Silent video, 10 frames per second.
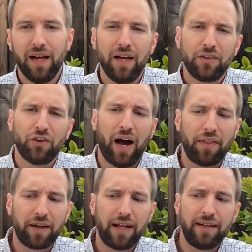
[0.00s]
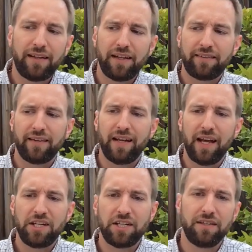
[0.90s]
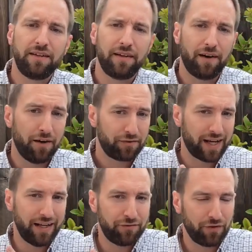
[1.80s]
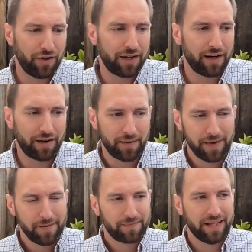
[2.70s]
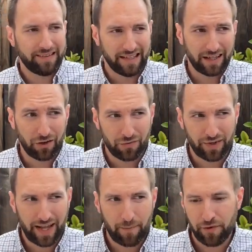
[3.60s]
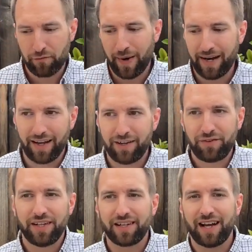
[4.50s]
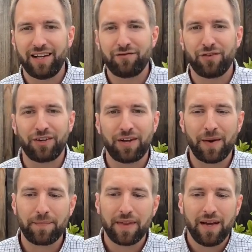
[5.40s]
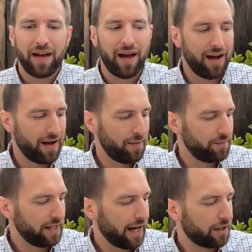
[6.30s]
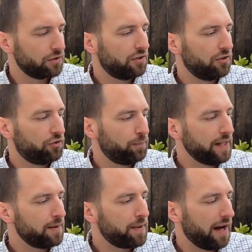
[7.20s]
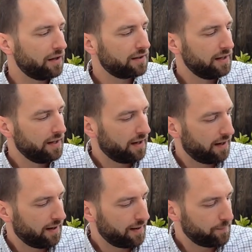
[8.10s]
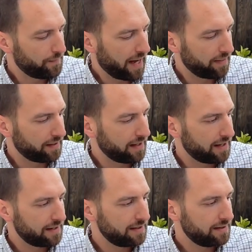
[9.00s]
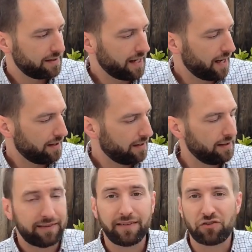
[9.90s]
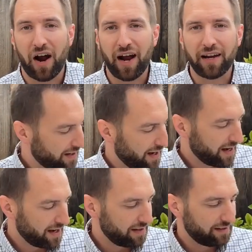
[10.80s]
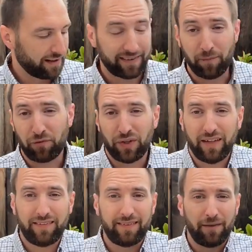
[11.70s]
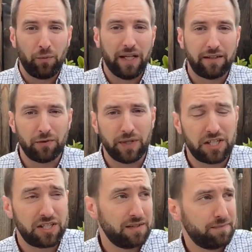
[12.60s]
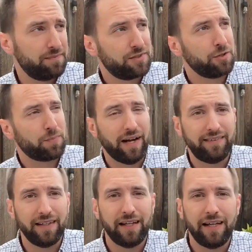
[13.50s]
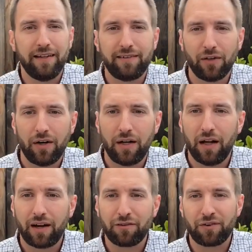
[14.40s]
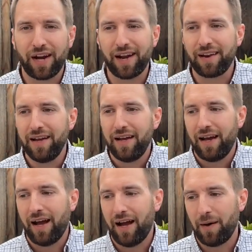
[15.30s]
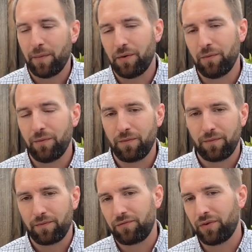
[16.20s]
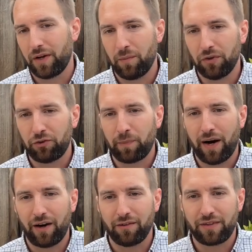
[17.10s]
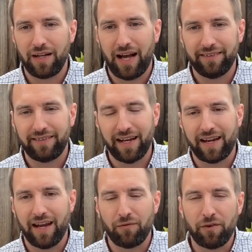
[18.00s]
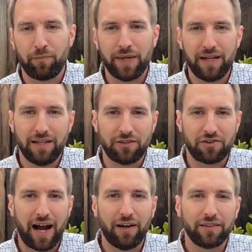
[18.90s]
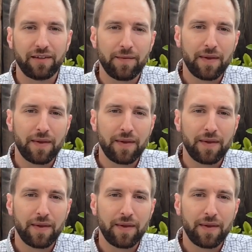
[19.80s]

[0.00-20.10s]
So other than the destination of California, there's little overlap with my life here in California that I could speak about. Other than, yeah, it's dry. And except for this winter, which surprisingly saw a lot of rain, for the most part of the last decade, we've been in a drought.